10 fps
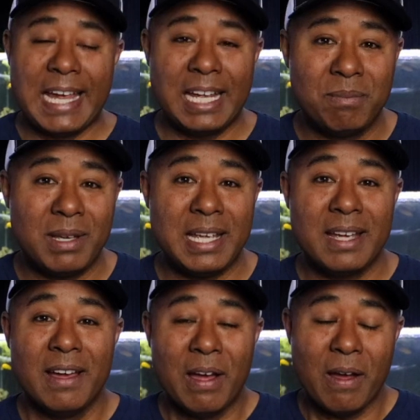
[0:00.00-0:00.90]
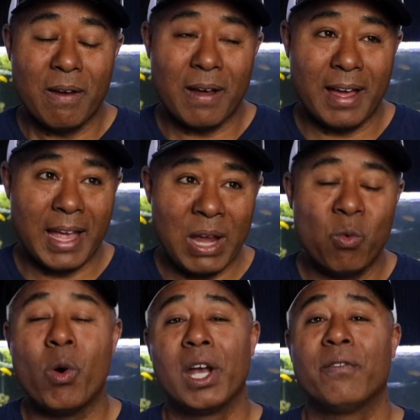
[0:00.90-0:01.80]
can be a
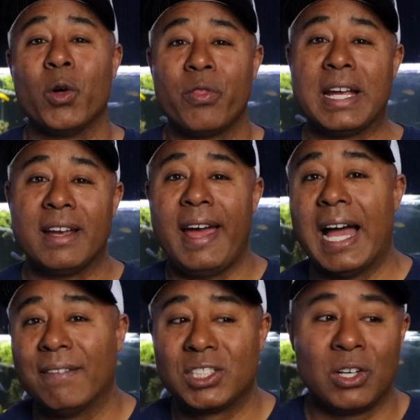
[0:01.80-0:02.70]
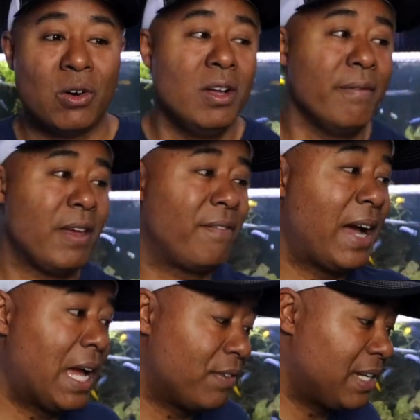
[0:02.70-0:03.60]
wonderful thing to have. So if
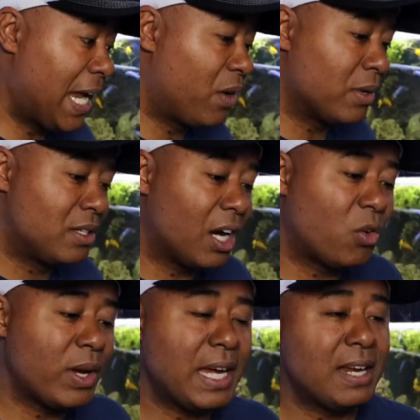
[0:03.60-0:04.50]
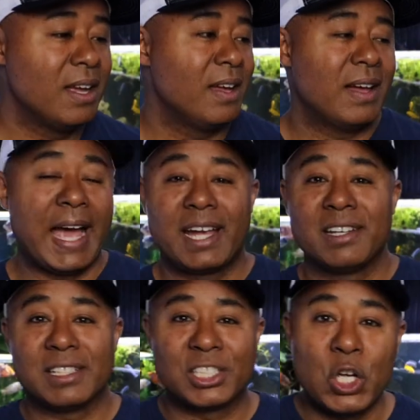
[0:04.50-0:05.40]
I have a tank with duckweed, I
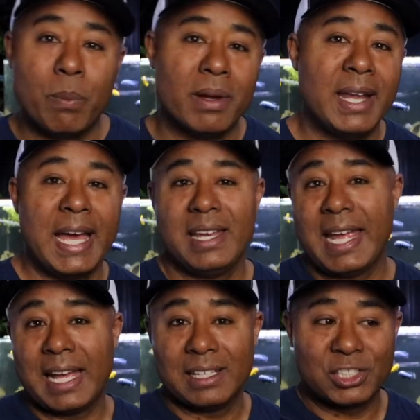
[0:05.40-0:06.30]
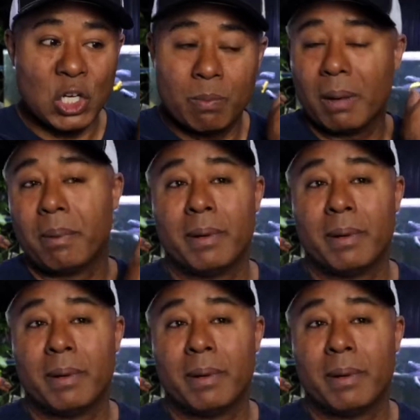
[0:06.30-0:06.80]
can just scoop a net and scoop up a